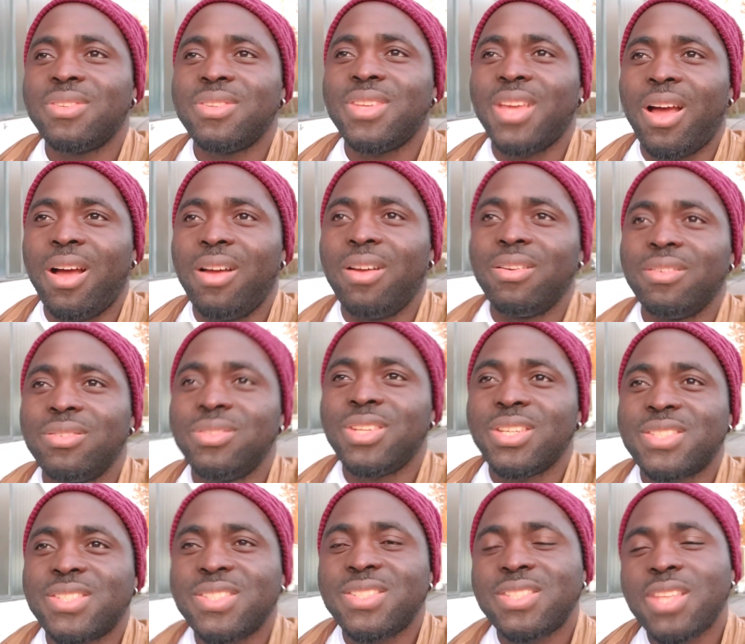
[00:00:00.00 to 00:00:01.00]
Yeah,
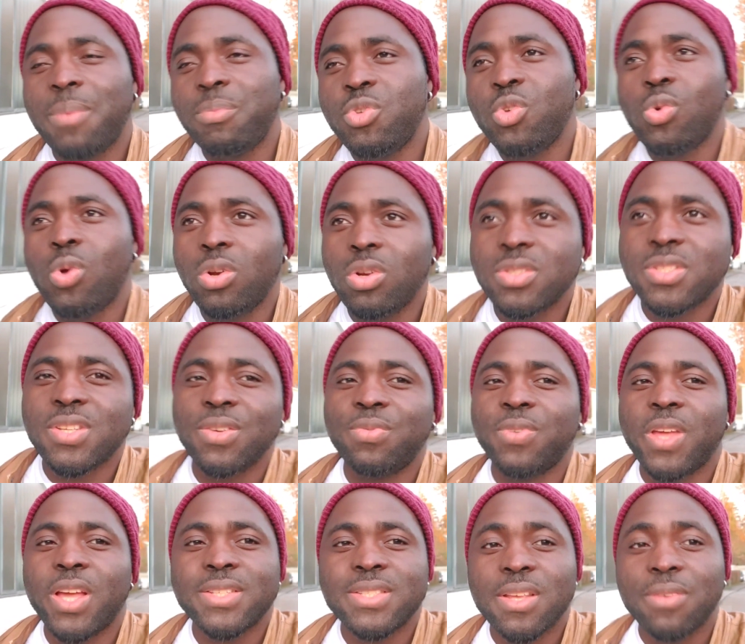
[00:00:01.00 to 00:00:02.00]
the system you're gonna see
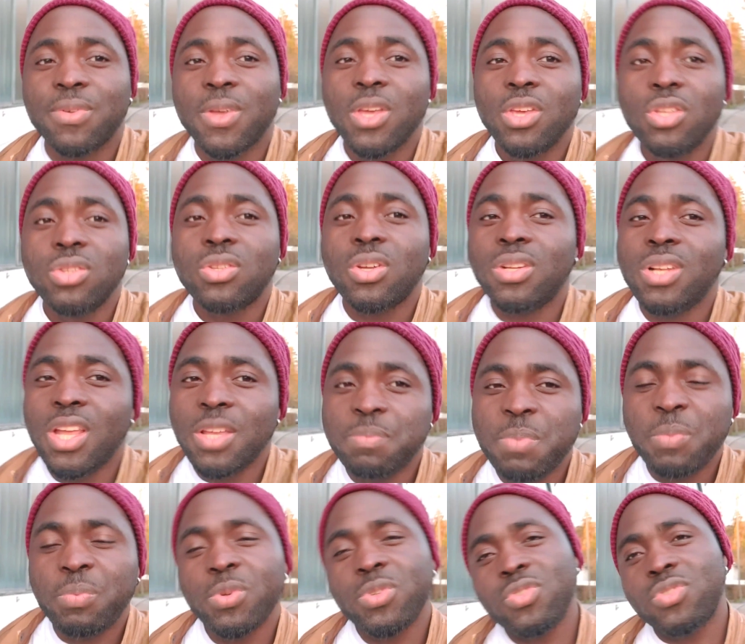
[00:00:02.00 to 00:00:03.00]
for yourself. Don't let
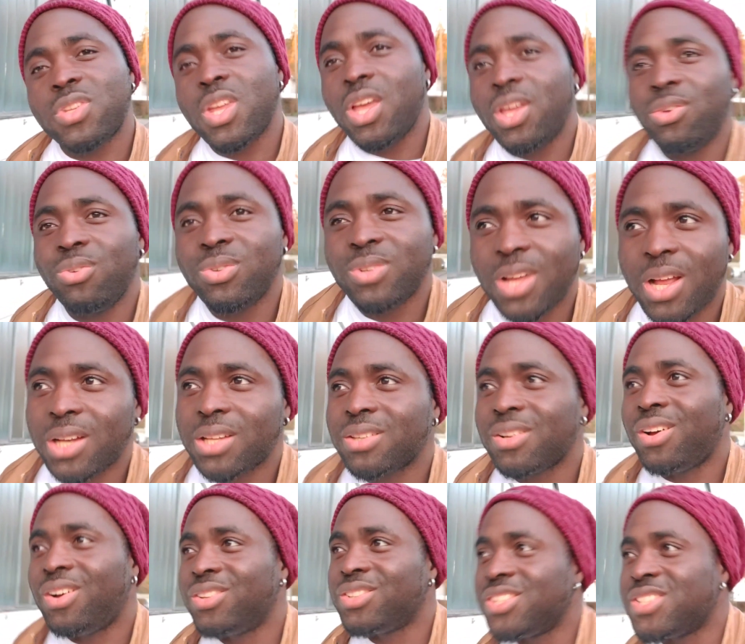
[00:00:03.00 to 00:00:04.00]
people to tell you that
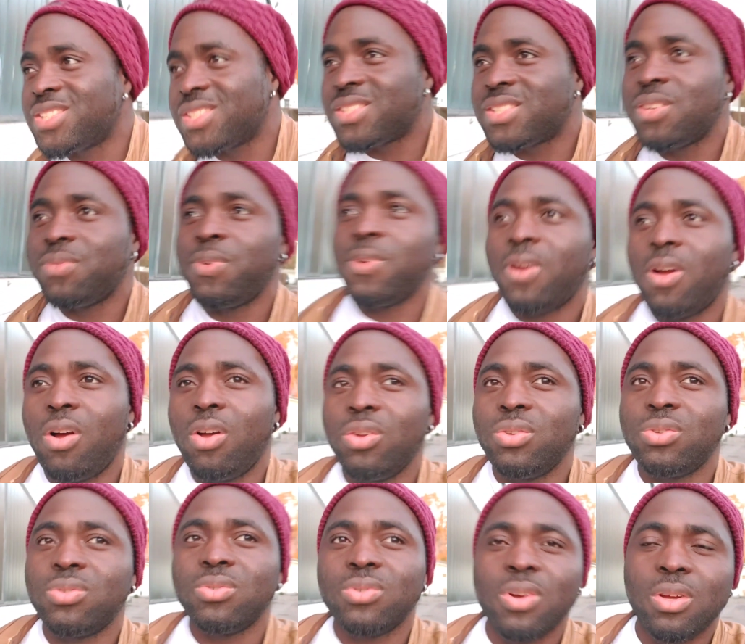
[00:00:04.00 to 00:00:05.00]
no, this is
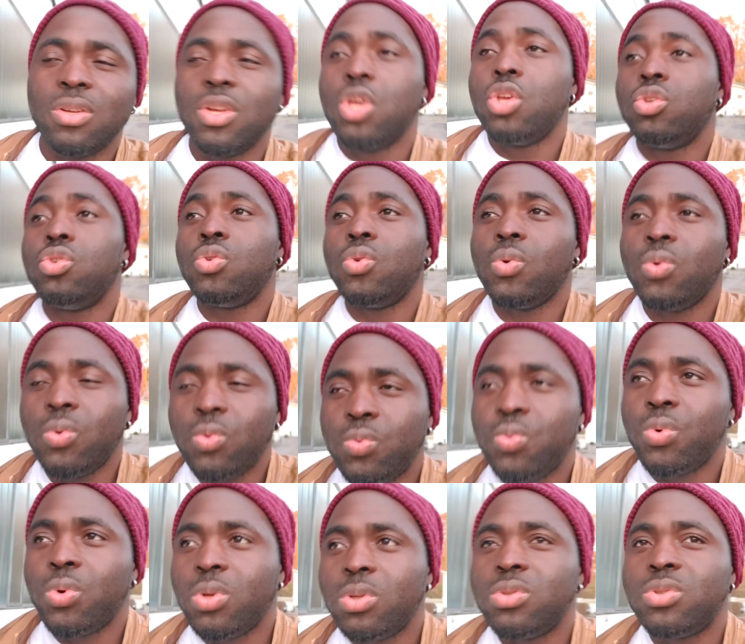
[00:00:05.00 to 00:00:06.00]
difficult. You
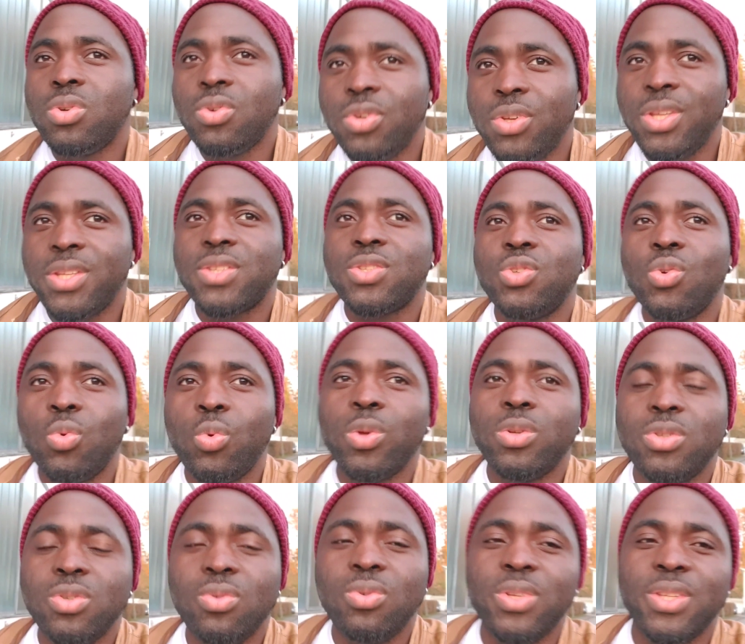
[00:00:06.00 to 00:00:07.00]
will do it.
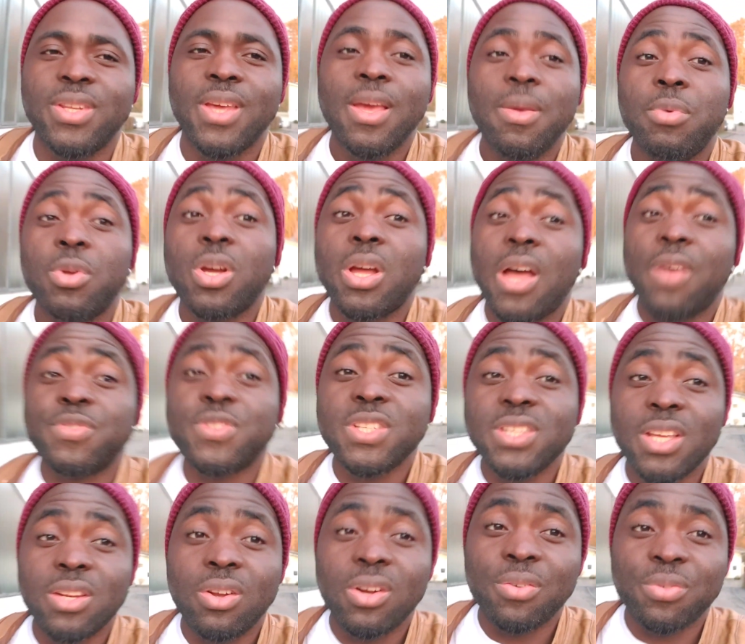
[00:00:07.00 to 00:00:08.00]
Because I've
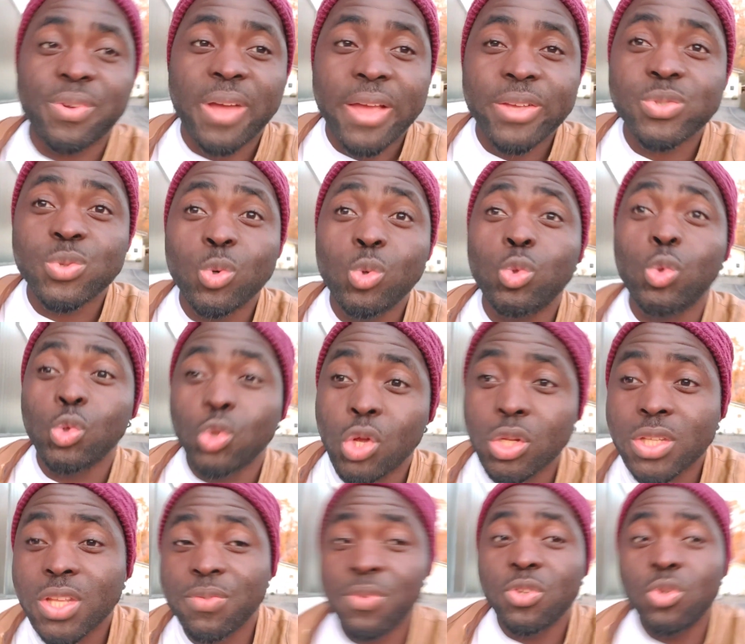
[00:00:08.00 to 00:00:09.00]
seen a lot of guys who do
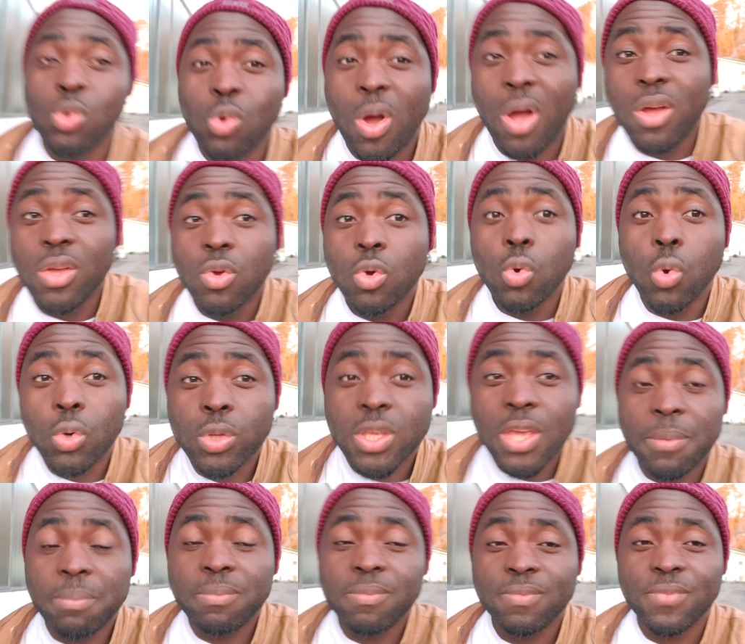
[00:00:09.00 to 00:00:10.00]
not even know, who
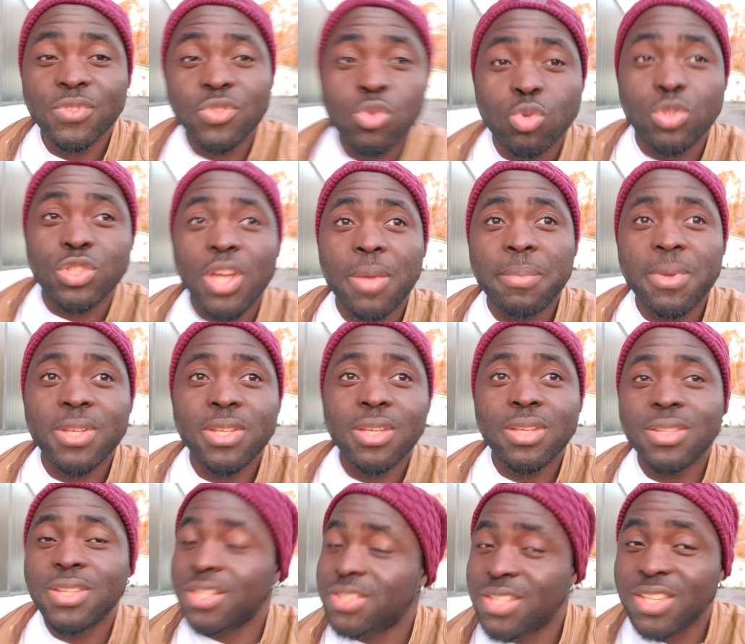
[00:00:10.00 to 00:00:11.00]
came to Germany,
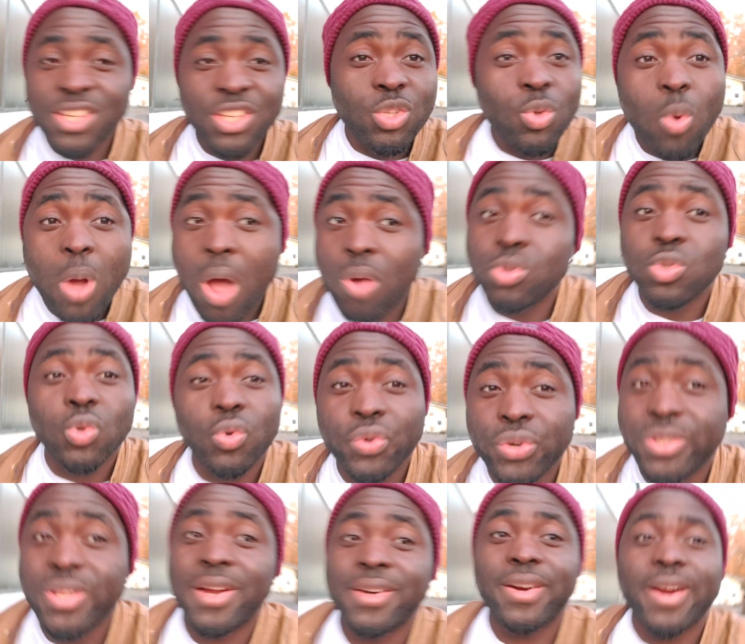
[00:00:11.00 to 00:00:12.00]
they didn't know how to
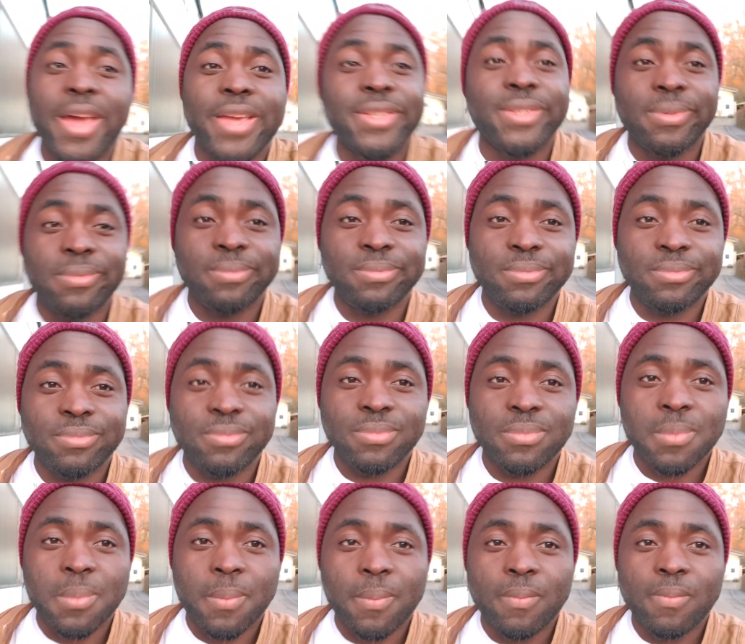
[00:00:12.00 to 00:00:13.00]
read and write.
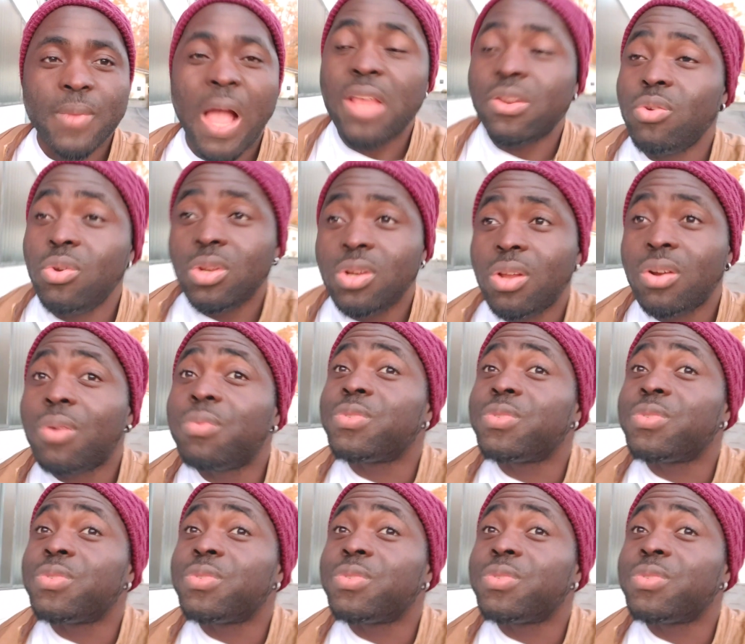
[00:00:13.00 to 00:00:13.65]
I know a lot